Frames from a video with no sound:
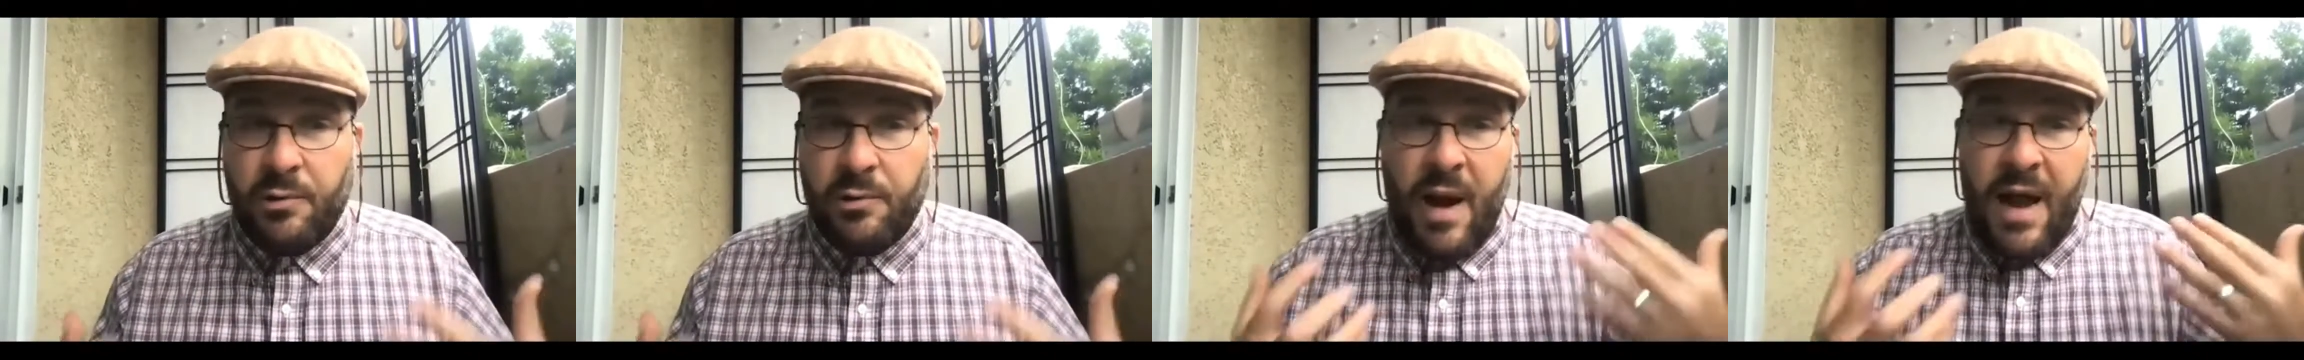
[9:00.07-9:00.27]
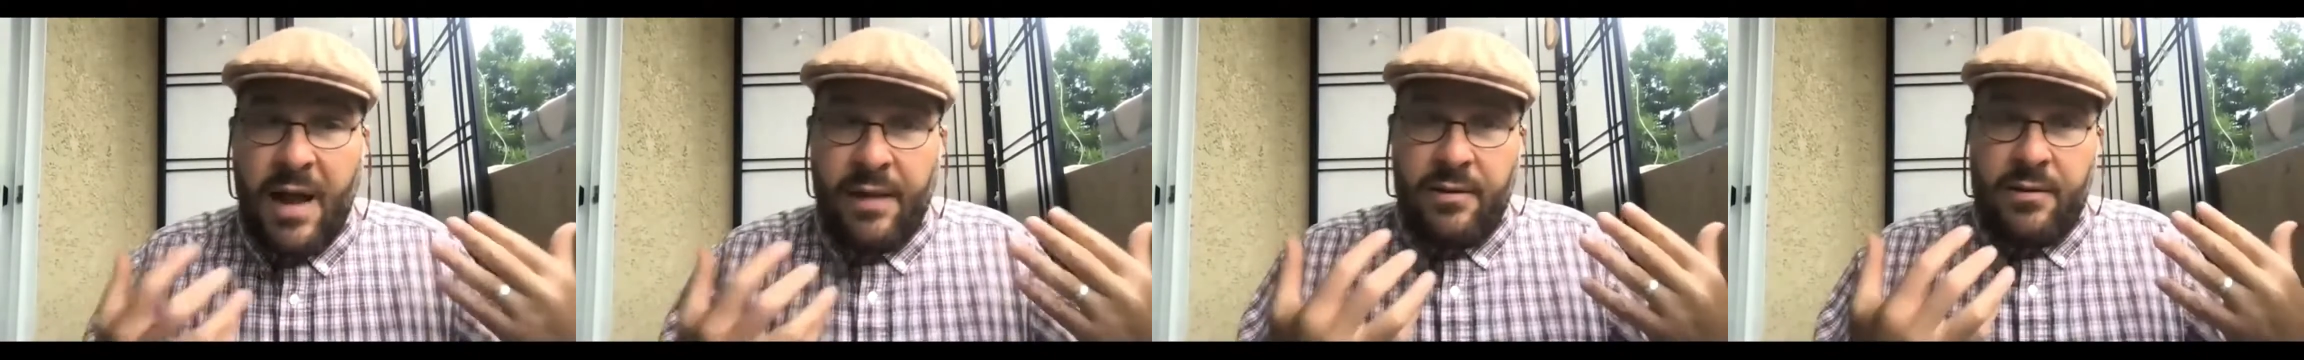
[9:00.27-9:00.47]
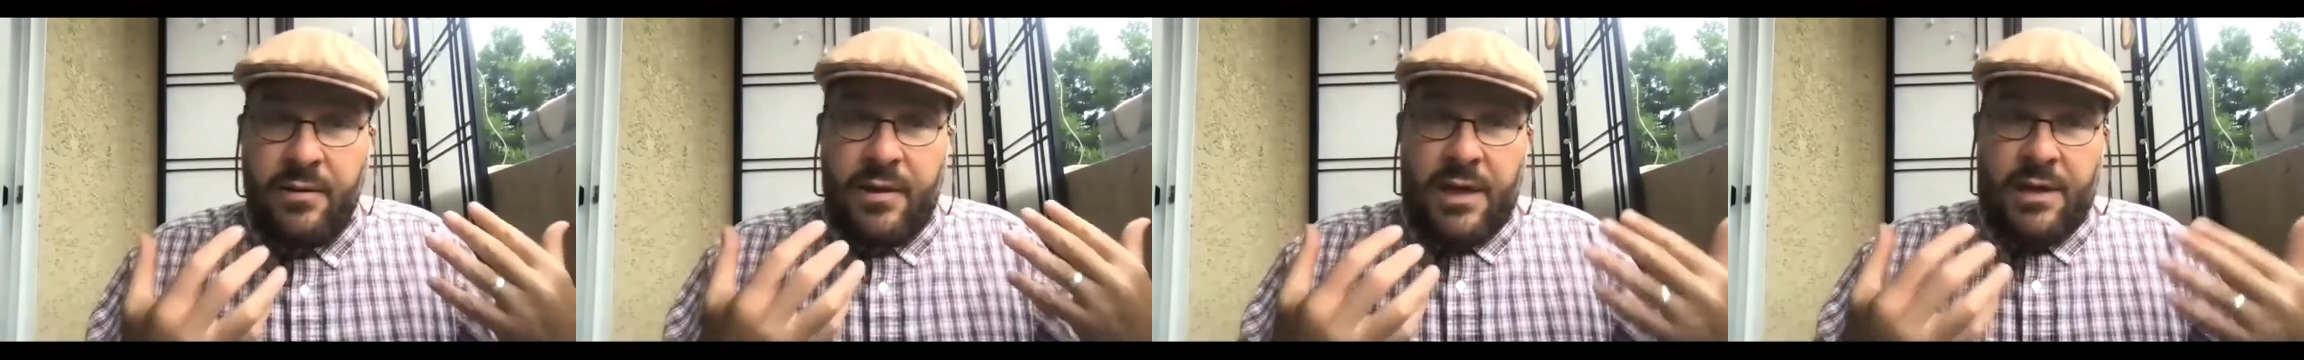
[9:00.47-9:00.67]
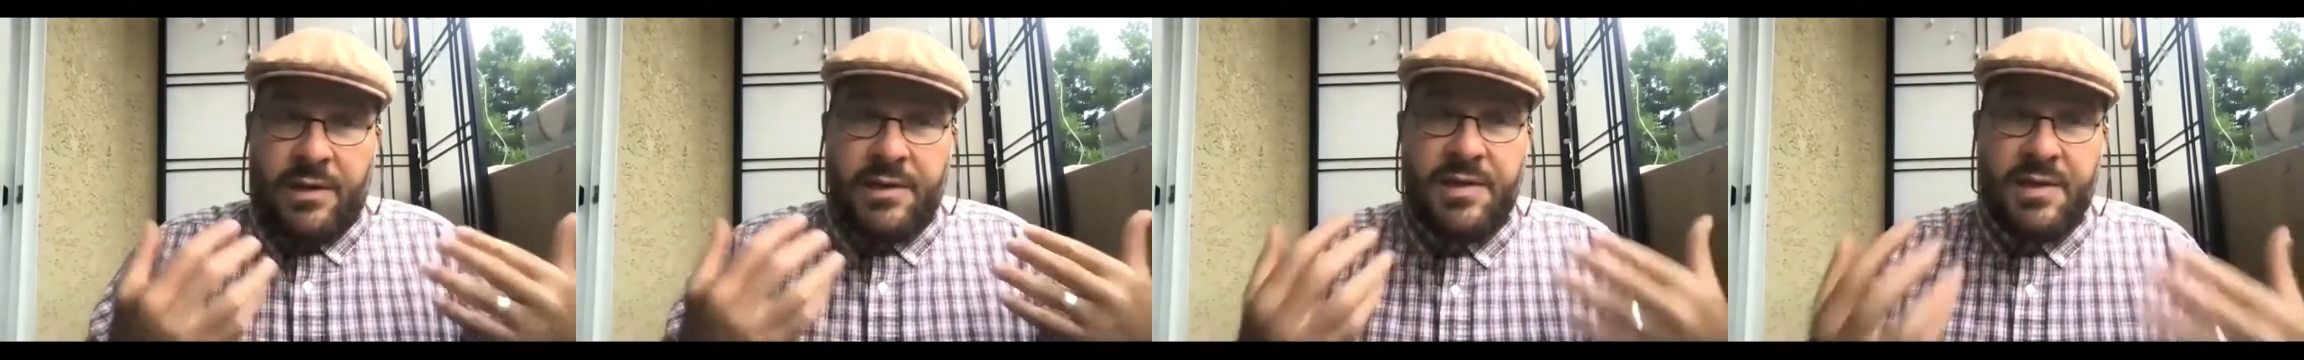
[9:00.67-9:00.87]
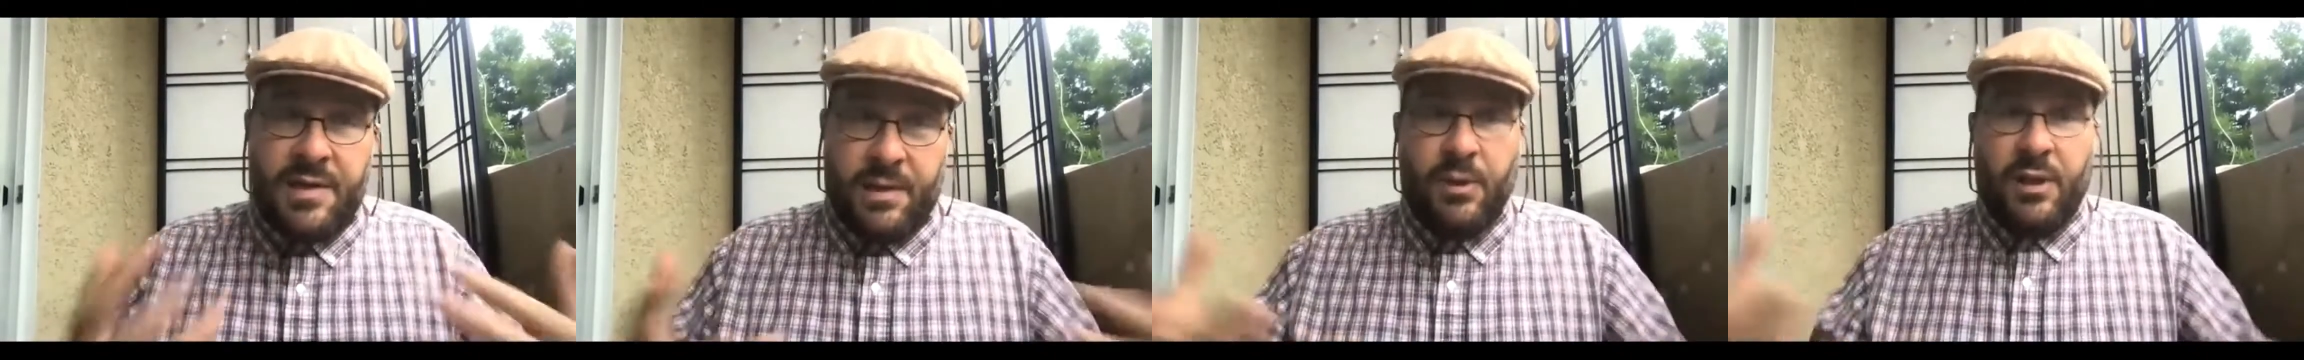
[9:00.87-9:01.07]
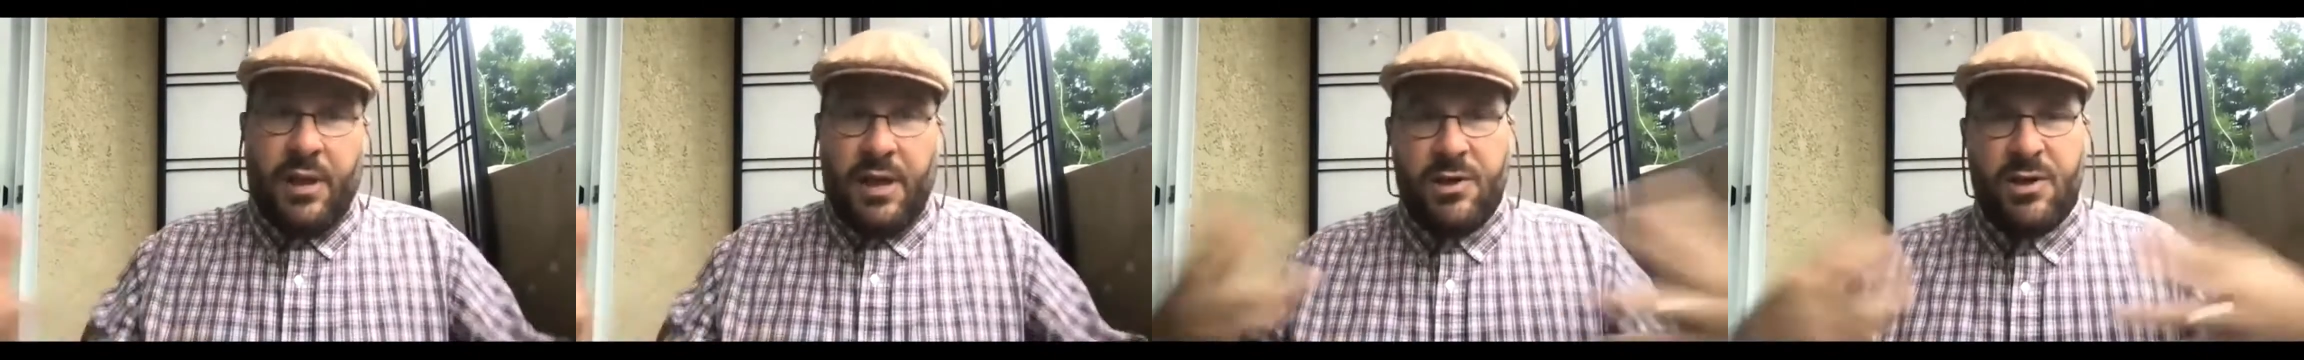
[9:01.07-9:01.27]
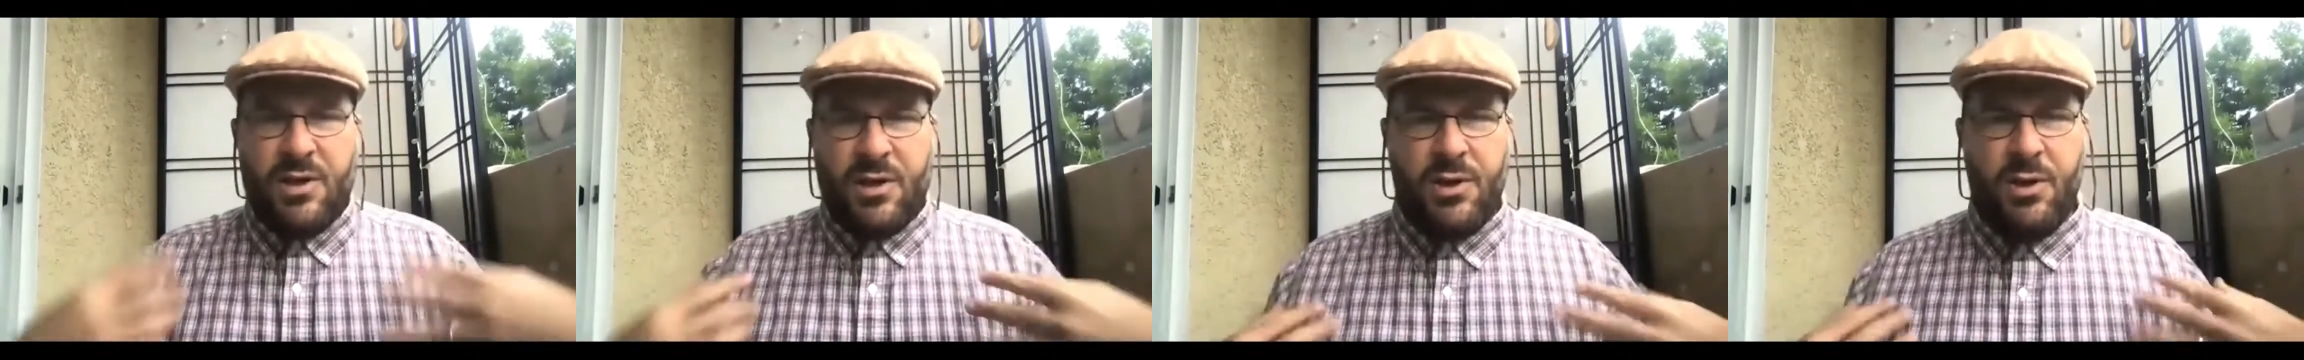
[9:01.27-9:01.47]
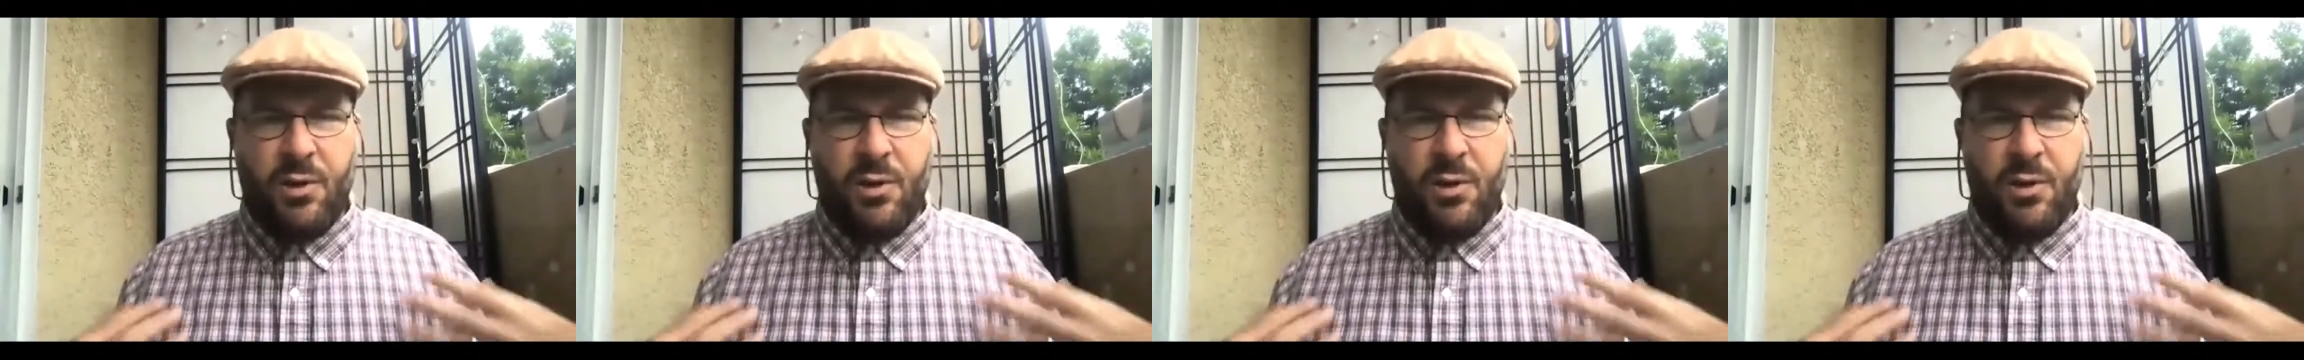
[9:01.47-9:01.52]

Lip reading: rather than assimilation